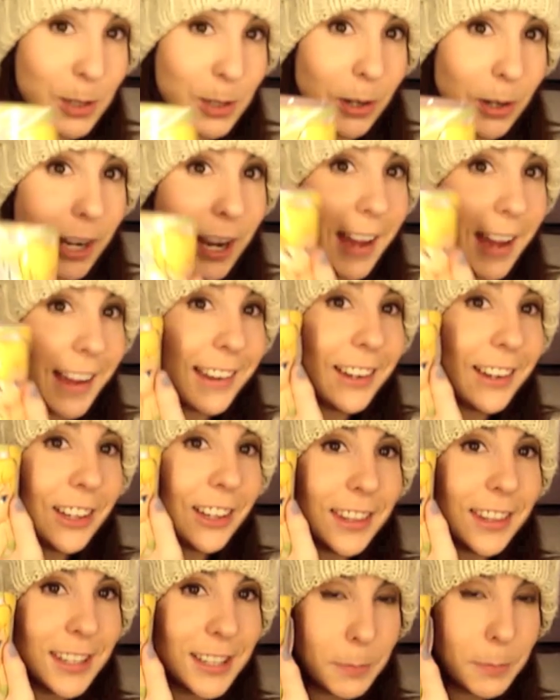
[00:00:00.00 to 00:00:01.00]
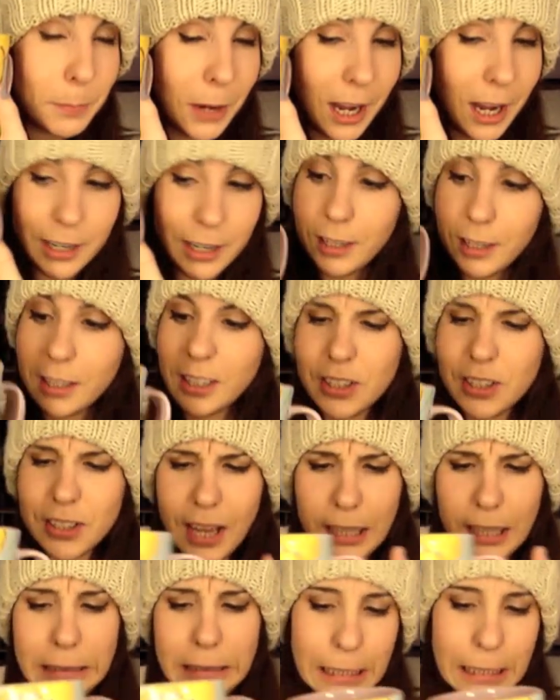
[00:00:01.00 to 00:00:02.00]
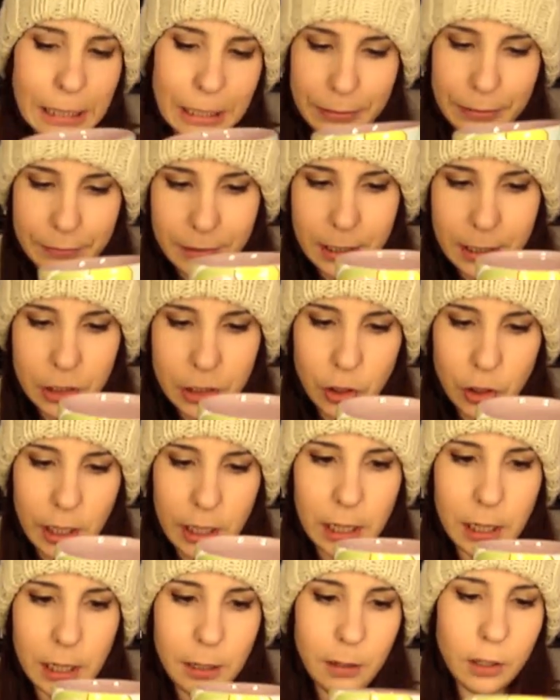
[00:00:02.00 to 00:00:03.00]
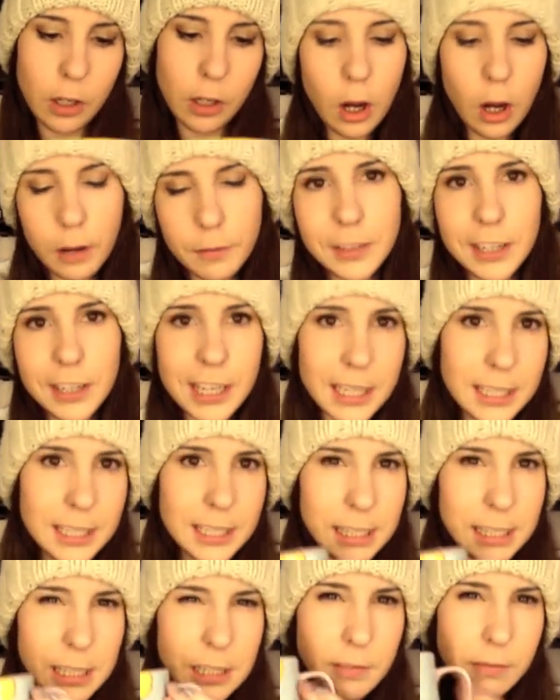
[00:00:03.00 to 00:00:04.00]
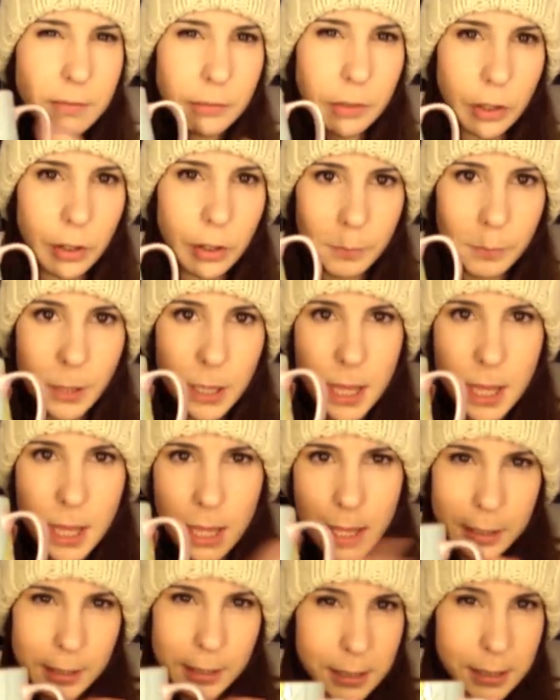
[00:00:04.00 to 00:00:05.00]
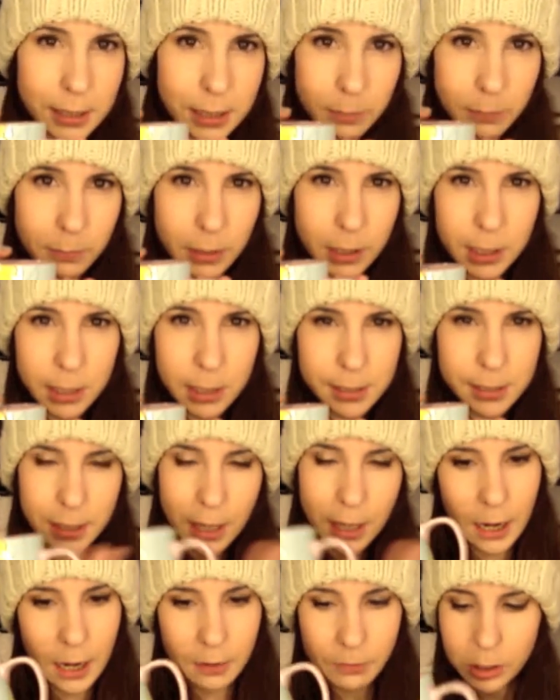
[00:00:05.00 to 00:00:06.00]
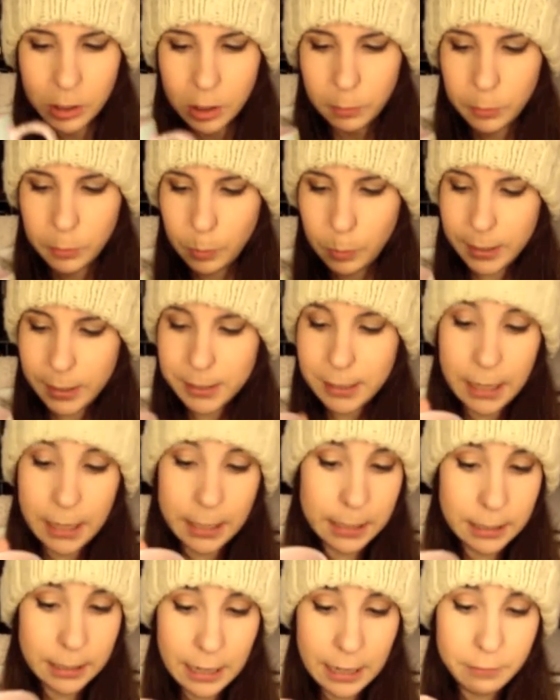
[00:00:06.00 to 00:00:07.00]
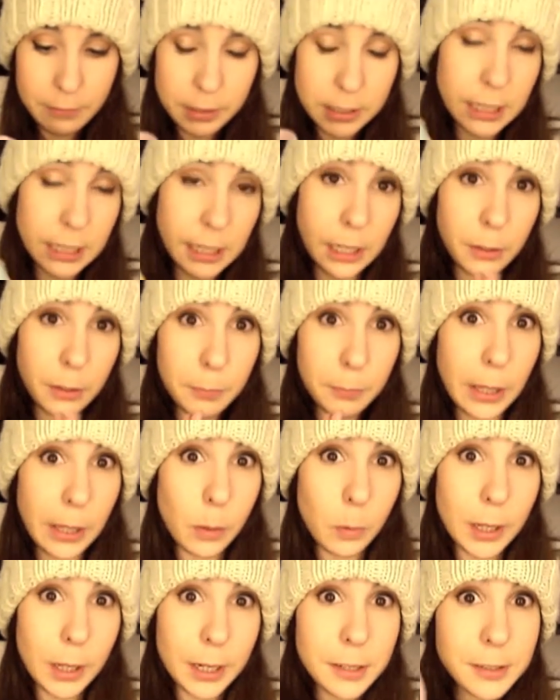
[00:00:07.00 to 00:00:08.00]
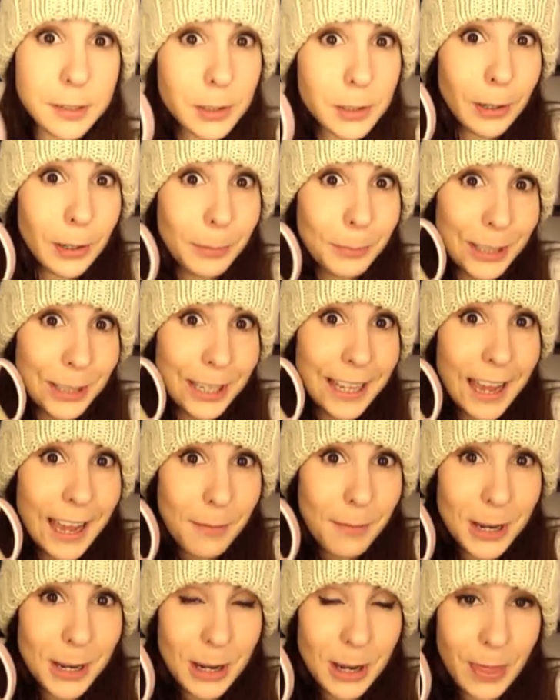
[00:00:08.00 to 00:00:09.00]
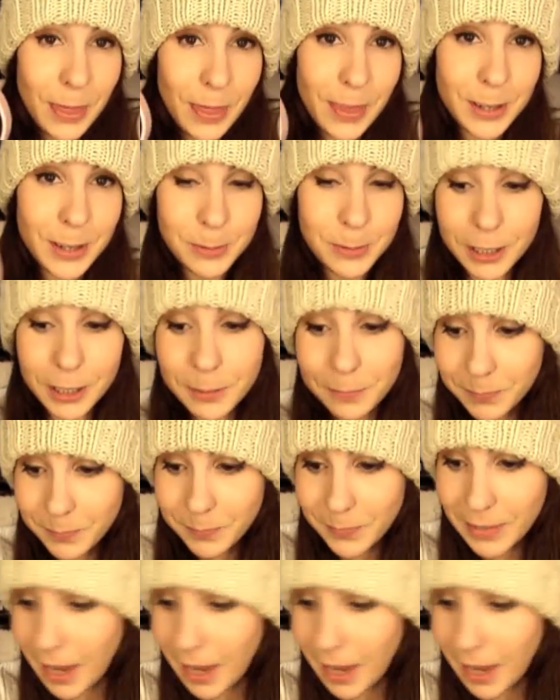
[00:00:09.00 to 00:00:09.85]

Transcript: store, I got this mug because I love drinking coffee and tea from Disney mugs. I have a couple ones. I didn't have a Tinkerbell one, so I'm really happy I got this one.